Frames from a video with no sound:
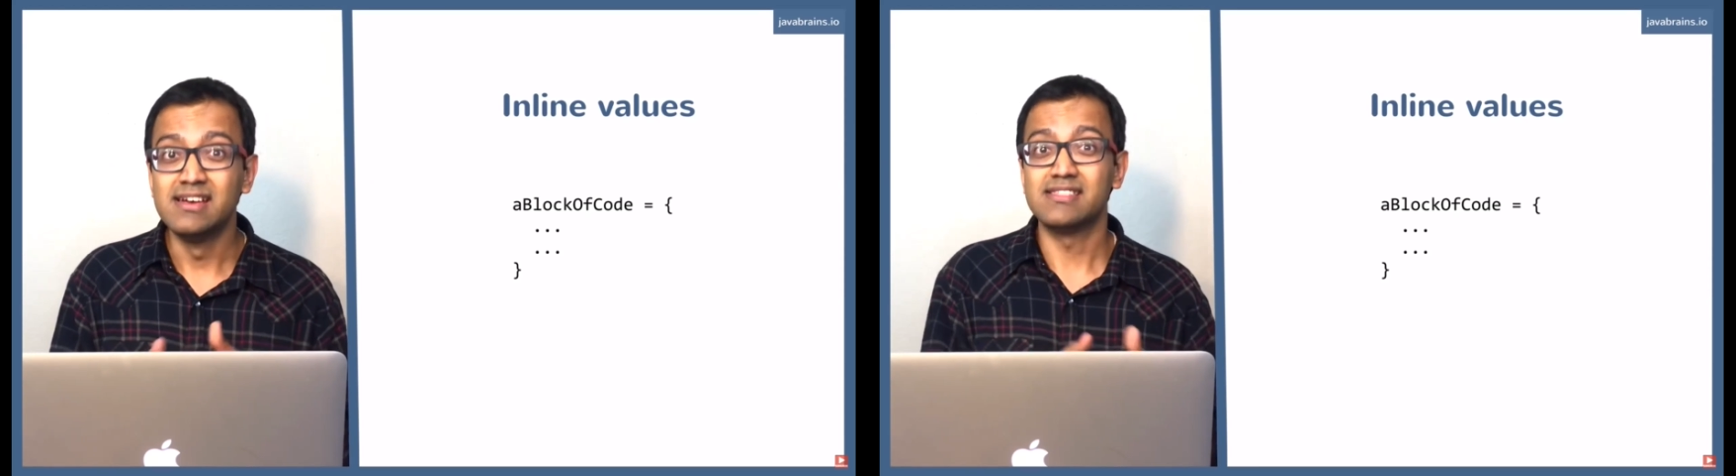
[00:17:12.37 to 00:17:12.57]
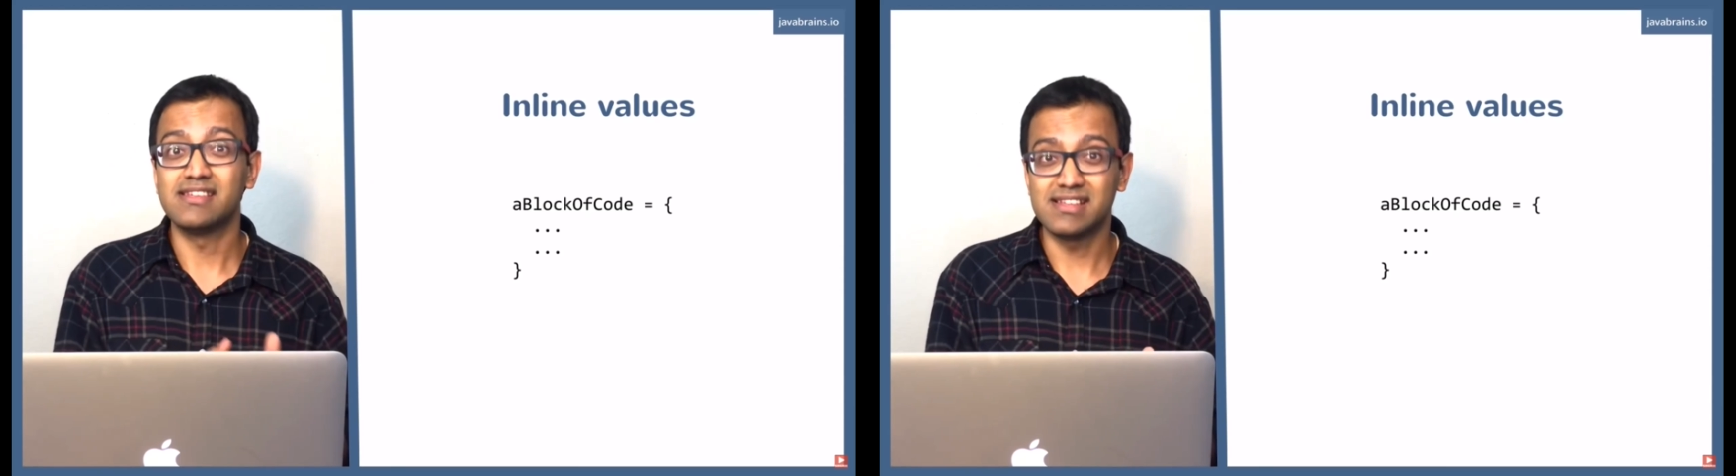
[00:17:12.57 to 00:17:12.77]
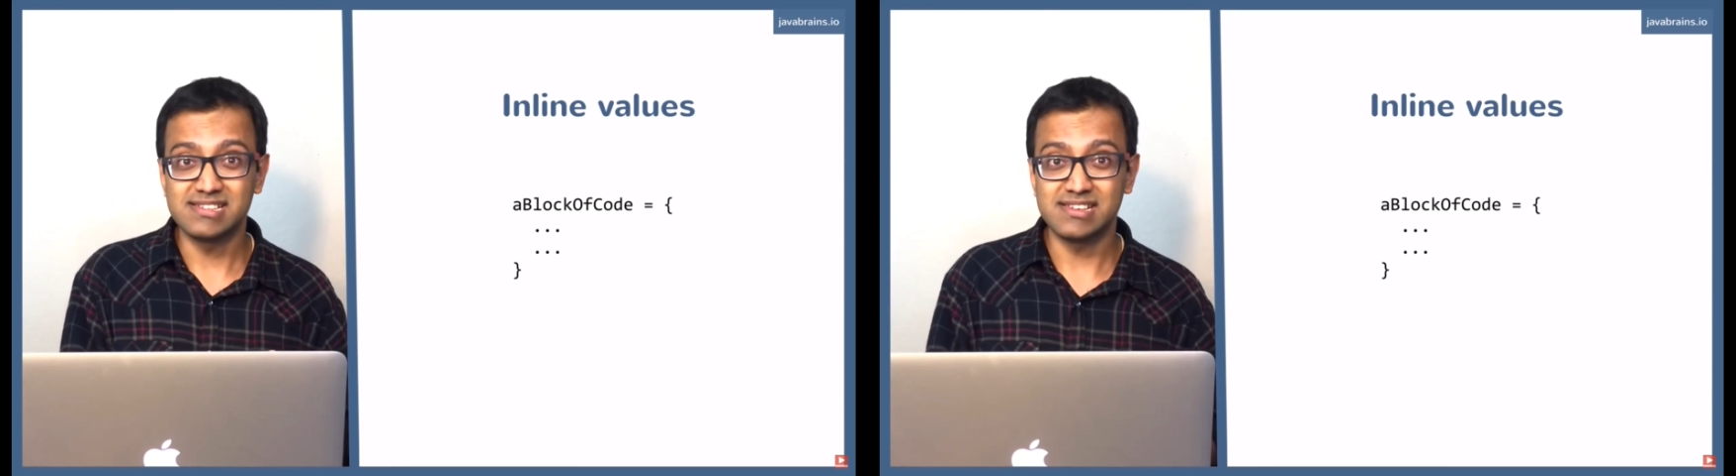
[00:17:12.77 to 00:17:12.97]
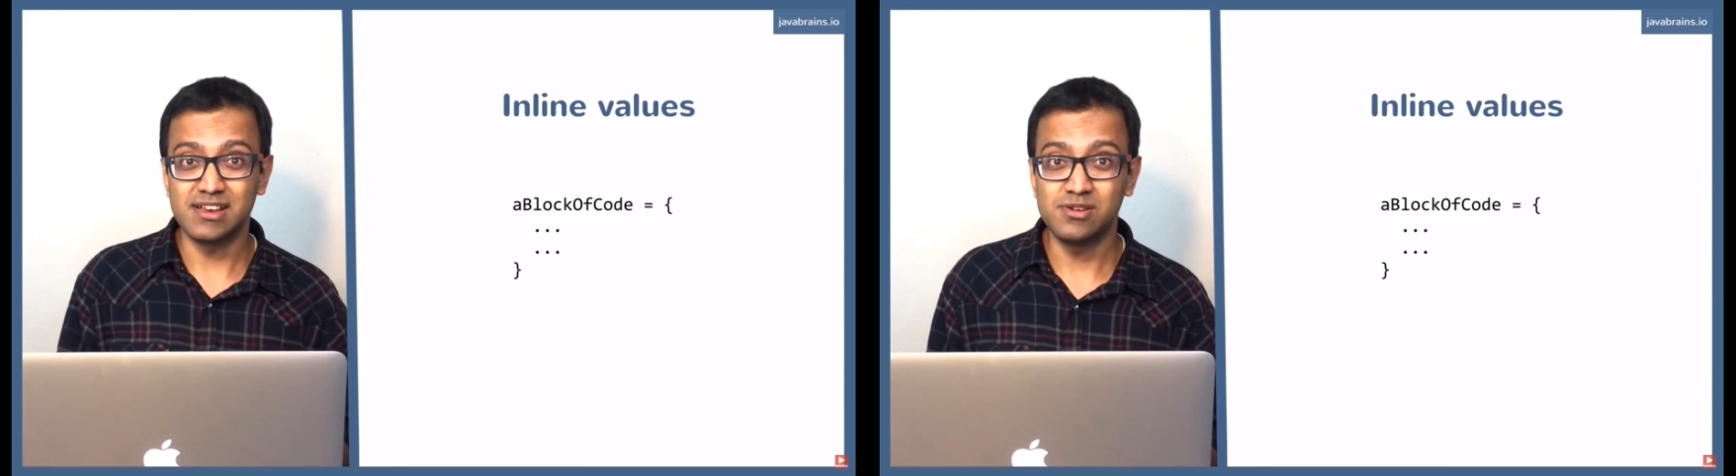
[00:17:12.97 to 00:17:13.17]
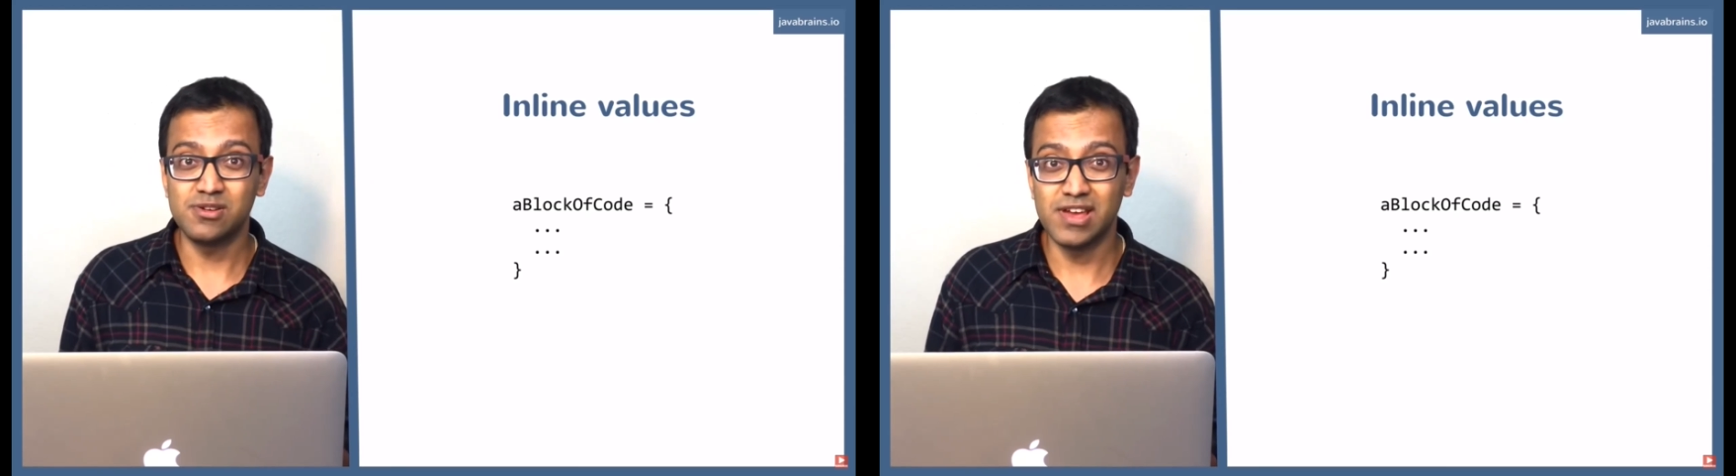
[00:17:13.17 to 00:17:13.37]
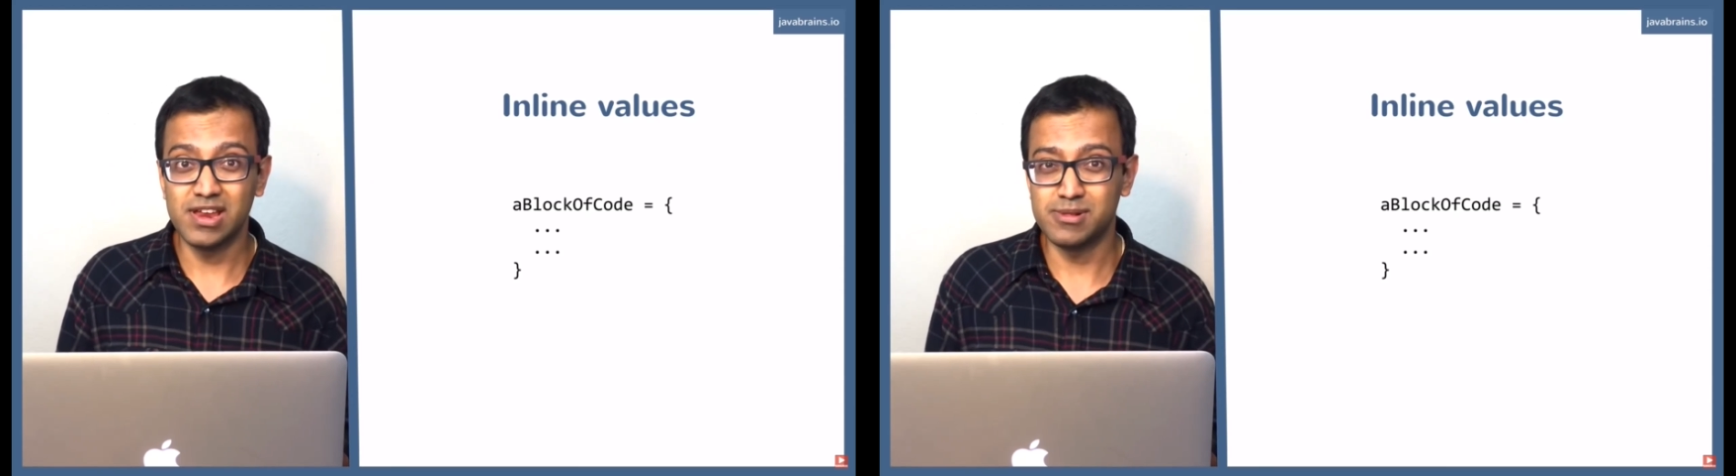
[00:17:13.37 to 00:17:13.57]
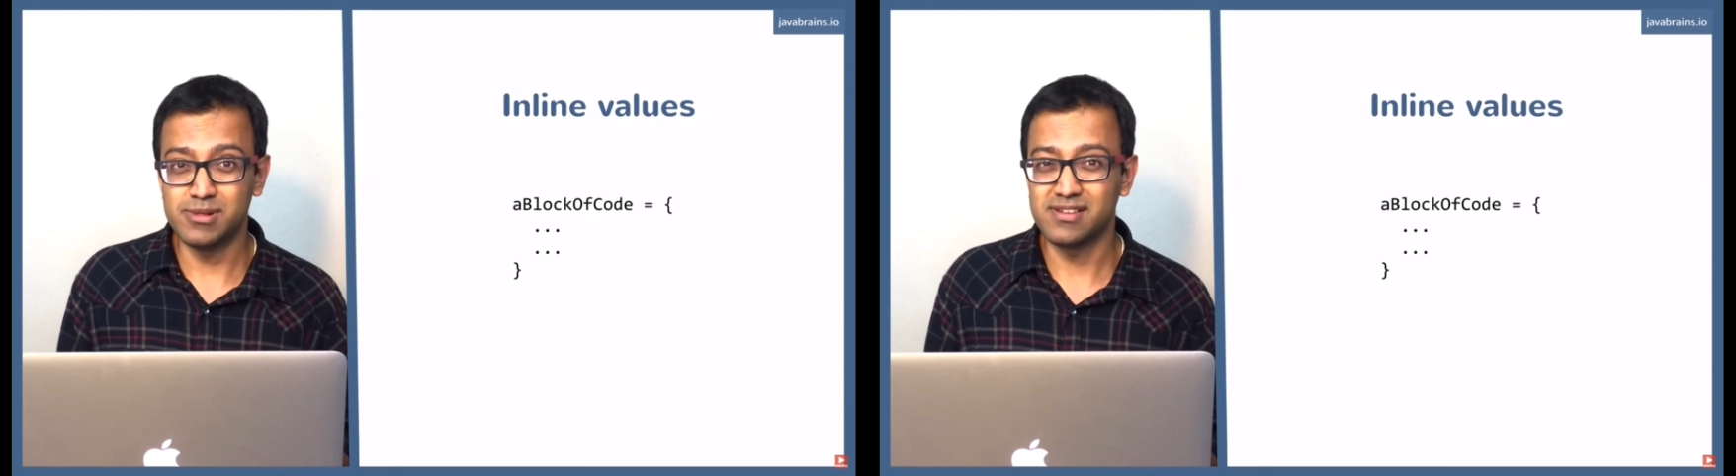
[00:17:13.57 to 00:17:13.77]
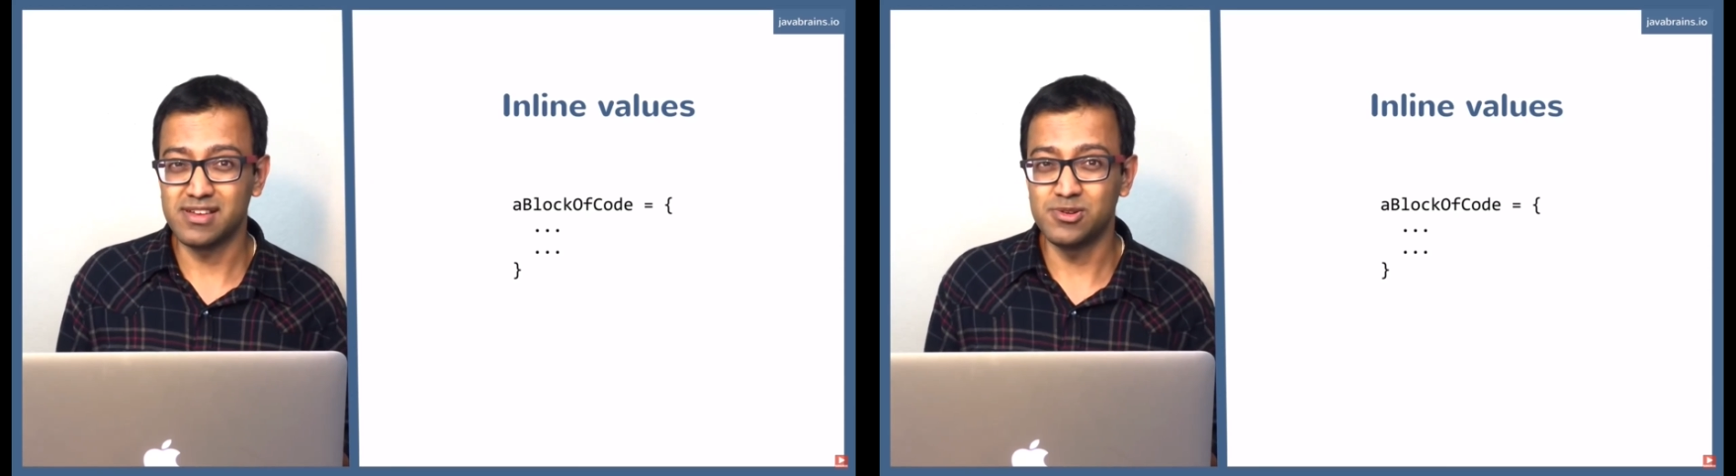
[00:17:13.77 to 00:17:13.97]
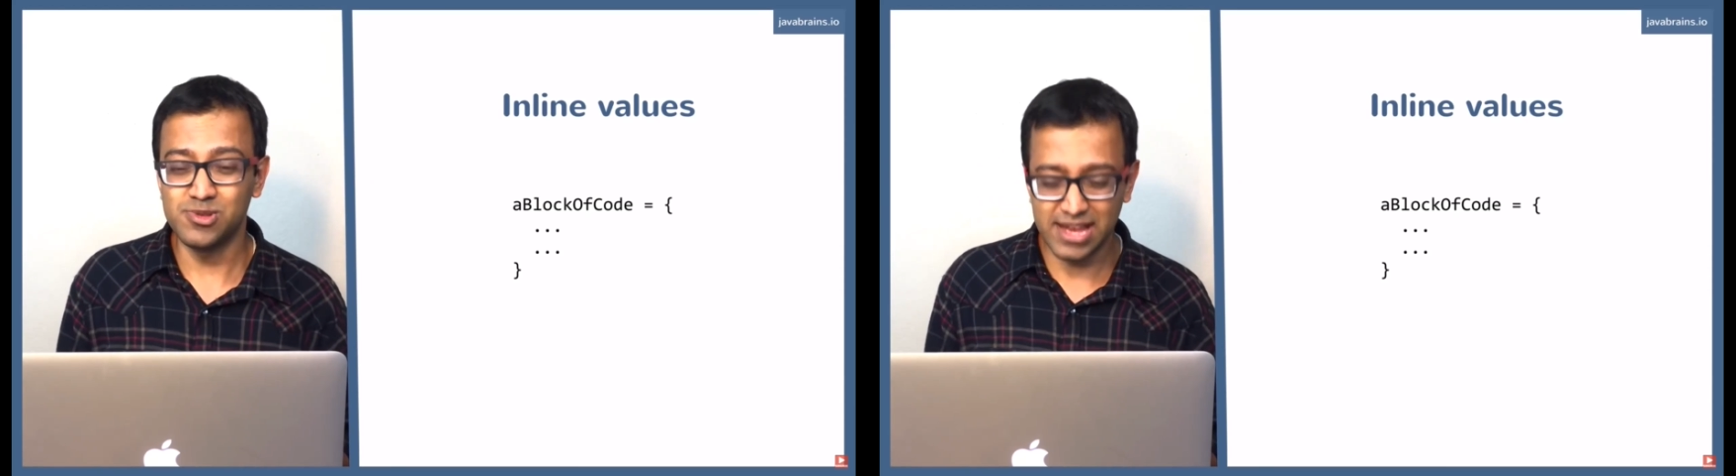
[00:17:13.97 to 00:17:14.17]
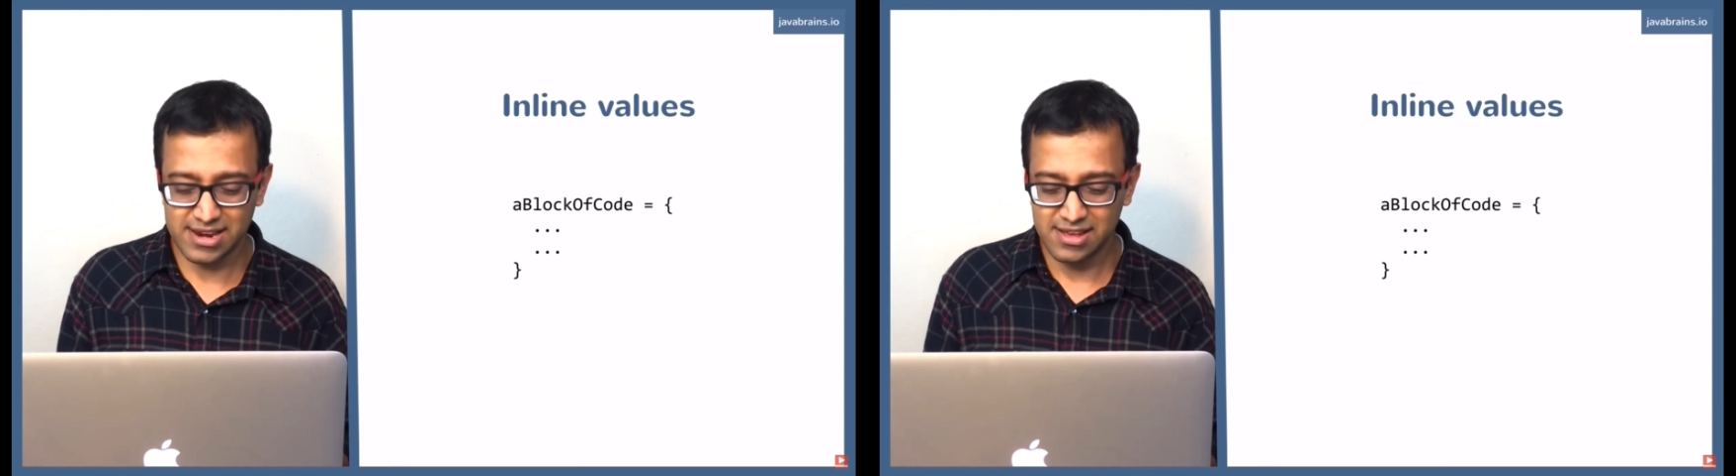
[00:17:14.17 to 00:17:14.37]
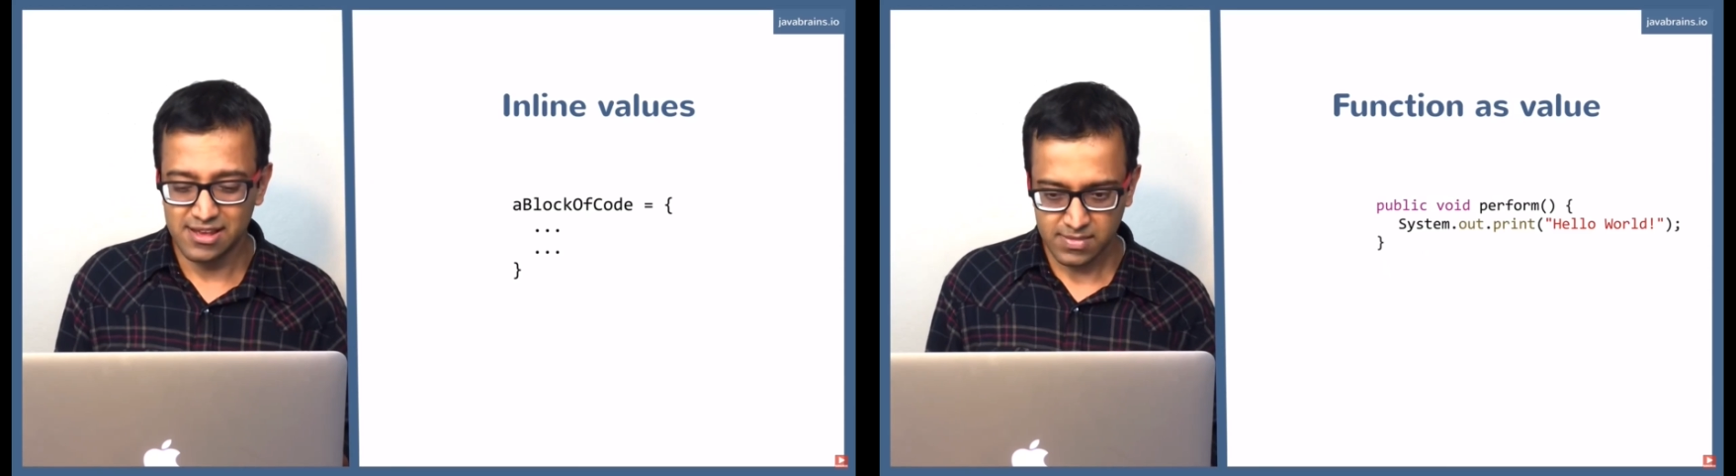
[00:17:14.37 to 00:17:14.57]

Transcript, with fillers: that gets assigned to a variable. Can you do that?